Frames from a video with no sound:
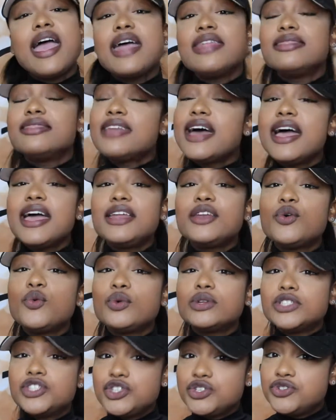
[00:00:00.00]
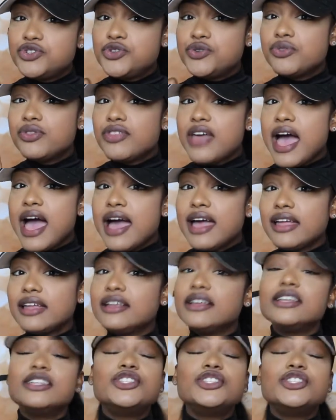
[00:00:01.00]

And then once you do that,